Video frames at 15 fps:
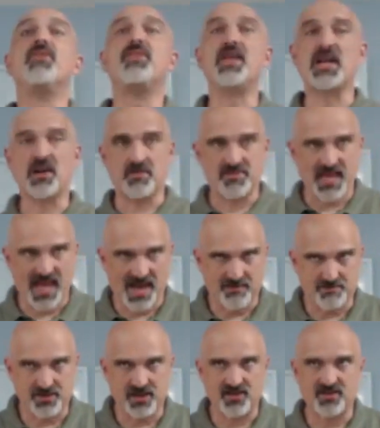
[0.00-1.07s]
then I'll be happy.
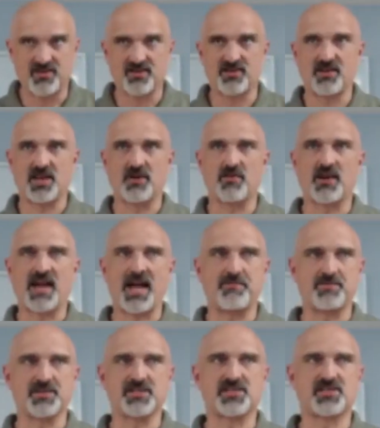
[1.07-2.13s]
And what
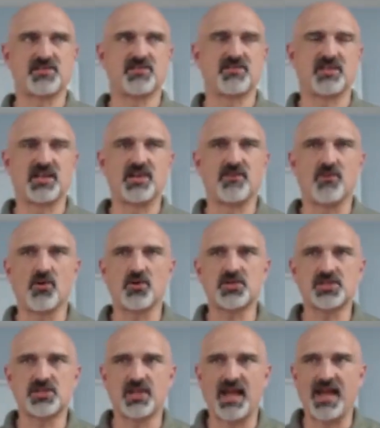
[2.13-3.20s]
happens? They get
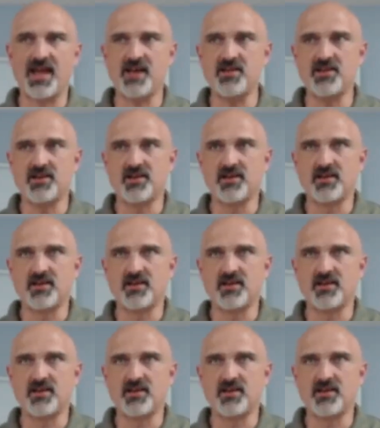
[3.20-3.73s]
divorced and?